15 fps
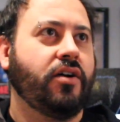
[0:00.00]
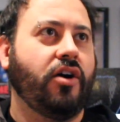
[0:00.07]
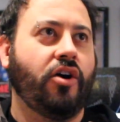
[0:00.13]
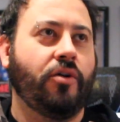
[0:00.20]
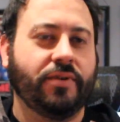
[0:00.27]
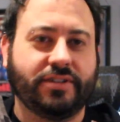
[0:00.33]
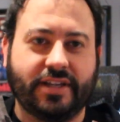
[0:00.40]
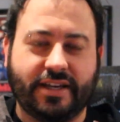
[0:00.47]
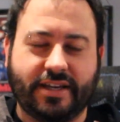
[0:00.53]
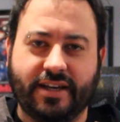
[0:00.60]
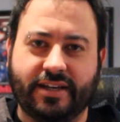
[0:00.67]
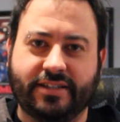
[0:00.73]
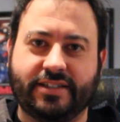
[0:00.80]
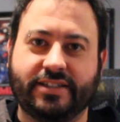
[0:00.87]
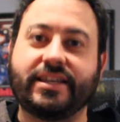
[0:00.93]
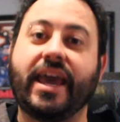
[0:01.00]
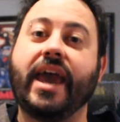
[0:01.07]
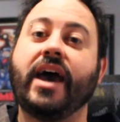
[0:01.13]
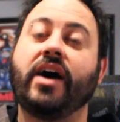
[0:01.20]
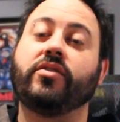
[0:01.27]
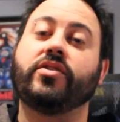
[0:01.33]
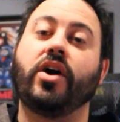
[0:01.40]
almost like a
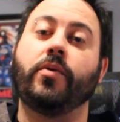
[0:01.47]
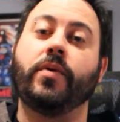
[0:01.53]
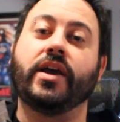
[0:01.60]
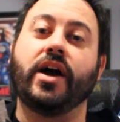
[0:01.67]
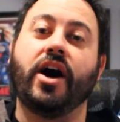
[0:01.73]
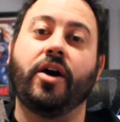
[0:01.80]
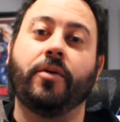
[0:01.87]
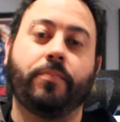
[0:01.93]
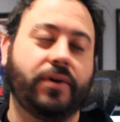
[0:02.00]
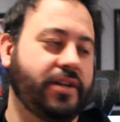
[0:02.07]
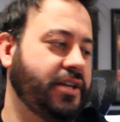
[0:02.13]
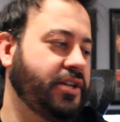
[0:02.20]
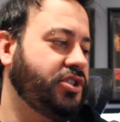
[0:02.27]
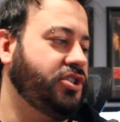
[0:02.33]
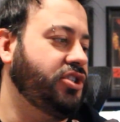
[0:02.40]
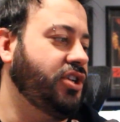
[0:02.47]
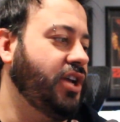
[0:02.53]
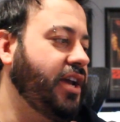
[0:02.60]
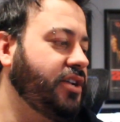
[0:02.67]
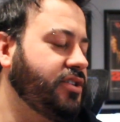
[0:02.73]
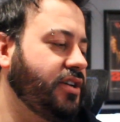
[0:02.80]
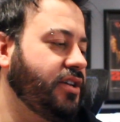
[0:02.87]
scale going up, but he's
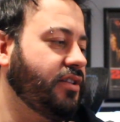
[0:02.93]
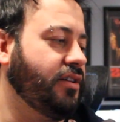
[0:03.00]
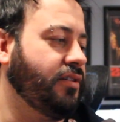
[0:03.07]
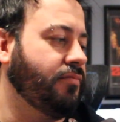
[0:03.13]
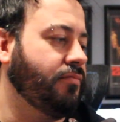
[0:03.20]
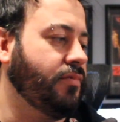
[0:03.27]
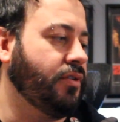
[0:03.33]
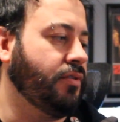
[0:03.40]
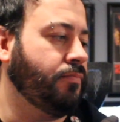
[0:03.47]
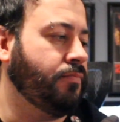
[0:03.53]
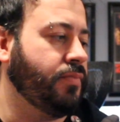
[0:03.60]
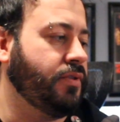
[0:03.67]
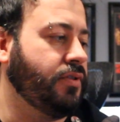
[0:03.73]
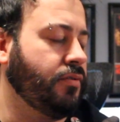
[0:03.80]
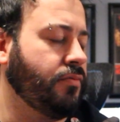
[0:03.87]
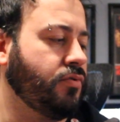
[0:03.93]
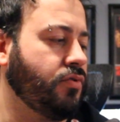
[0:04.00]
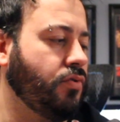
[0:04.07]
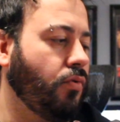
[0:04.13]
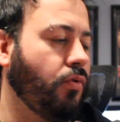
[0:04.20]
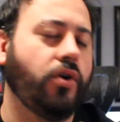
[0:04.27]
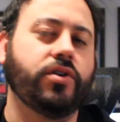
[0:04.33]
changing the
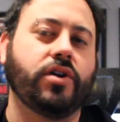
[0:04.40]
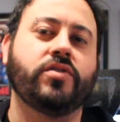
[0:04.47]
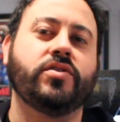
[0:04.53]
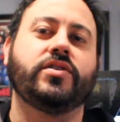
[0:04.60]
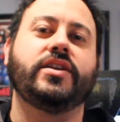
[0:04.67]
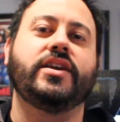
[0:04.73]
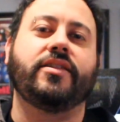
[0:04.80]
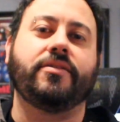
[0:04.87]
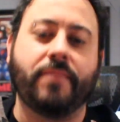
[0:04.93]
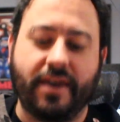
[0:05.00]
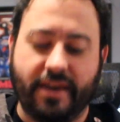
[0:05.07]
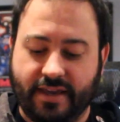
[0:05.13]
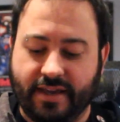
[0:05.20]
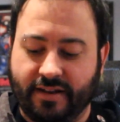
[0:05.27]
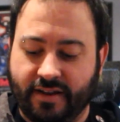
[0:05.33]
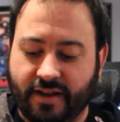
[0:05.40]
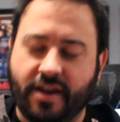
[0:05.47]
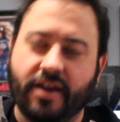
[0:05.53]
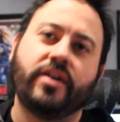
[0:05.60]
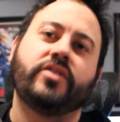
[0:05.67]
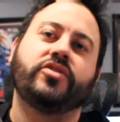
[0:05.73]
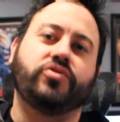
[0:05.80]
chord underneath, making it
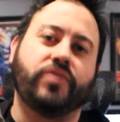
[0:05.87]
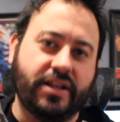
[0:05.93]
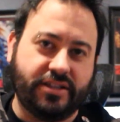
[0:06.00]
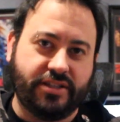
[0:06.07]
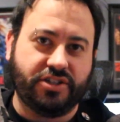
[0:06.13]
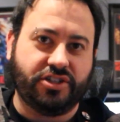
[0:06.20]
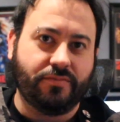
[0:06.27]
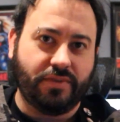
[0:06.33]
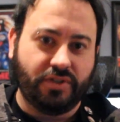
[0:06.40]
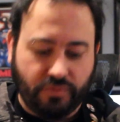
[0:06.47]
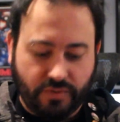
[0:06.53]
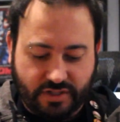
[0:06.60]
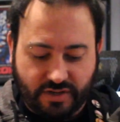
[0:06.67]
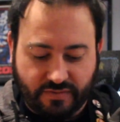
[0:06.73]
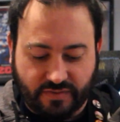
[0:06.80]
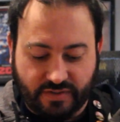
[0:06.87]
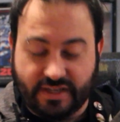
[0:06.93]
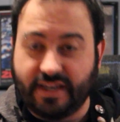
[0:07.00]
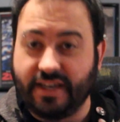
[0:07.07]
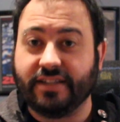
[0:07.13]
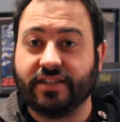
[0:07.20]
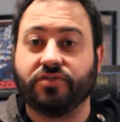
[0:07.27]
transition between different
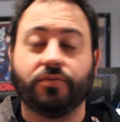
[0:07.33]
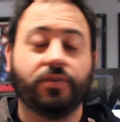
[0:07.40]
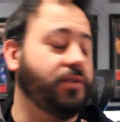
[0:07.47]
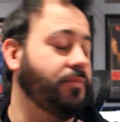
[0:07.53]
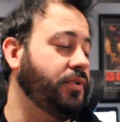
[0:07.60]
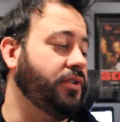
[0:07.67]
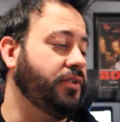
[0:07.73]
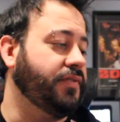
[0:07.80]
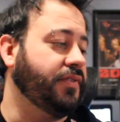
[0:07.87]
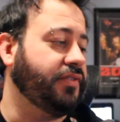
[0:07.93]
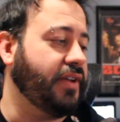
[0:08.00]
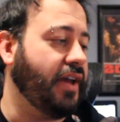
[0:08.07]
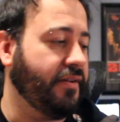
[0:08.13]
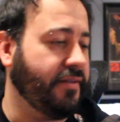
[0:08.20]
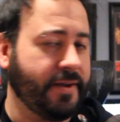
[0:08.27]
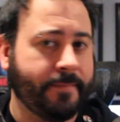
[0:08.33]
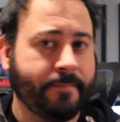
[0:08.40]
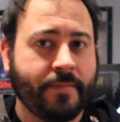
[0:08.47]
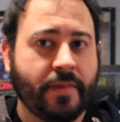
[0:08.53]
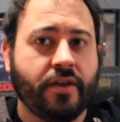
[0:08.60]
keys. It's really beautiful sounding.